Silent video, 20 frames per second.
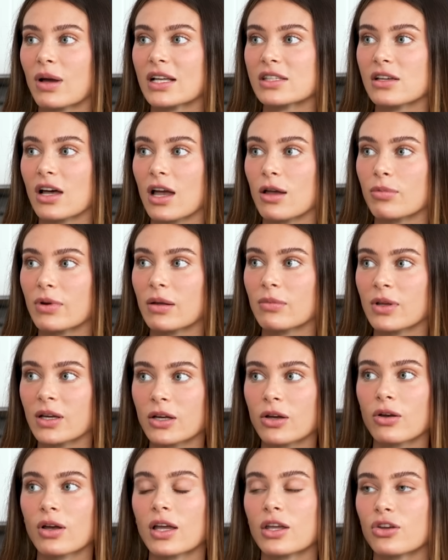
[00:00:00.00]
my type, but I'm
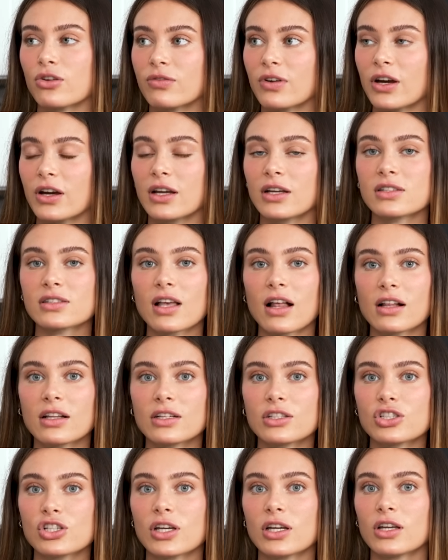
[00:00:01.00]
like, okay, you're very
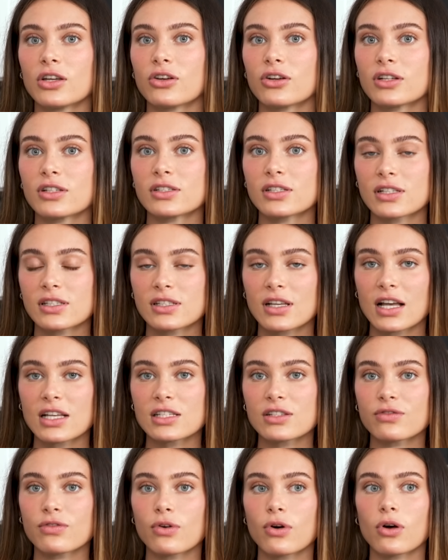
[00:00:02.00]
intelligent, you're
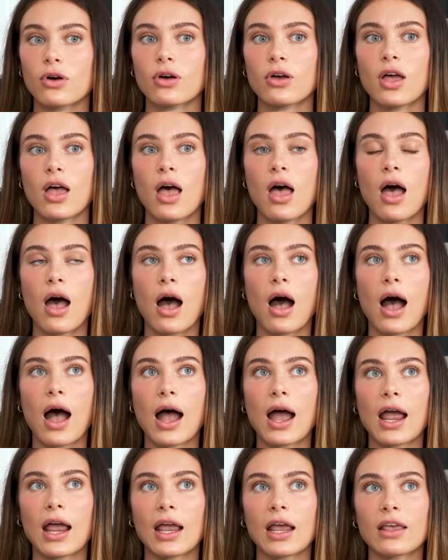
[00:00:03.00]
successful.
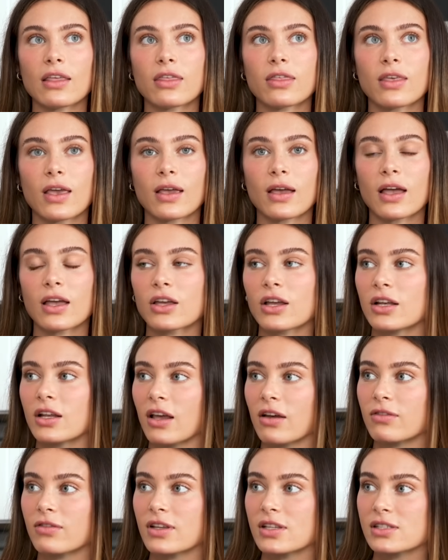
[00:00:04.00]
I think I could
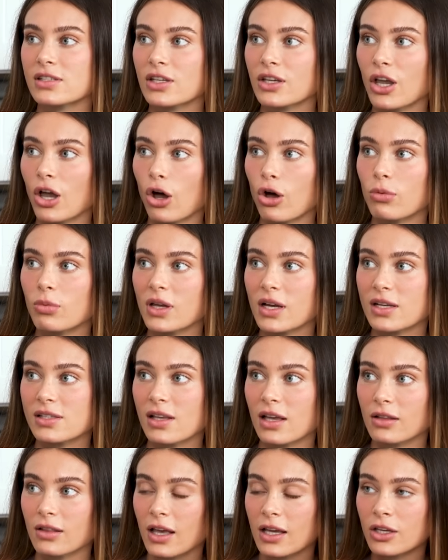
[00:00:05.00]
give this a go
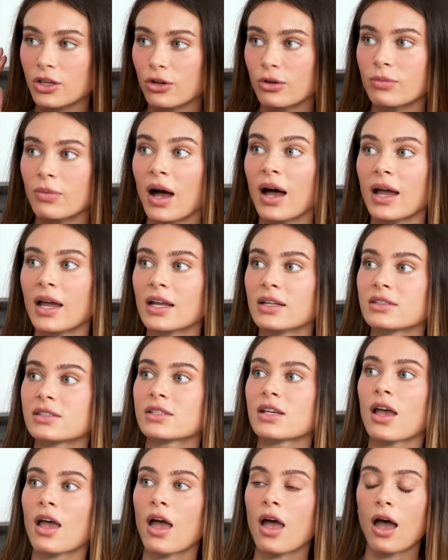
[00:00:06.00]
because I like your
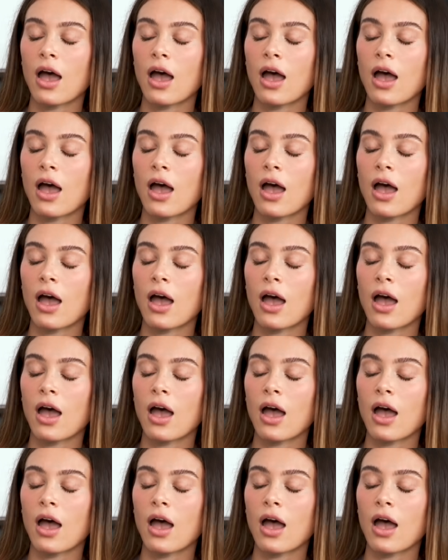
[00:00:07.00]
mind.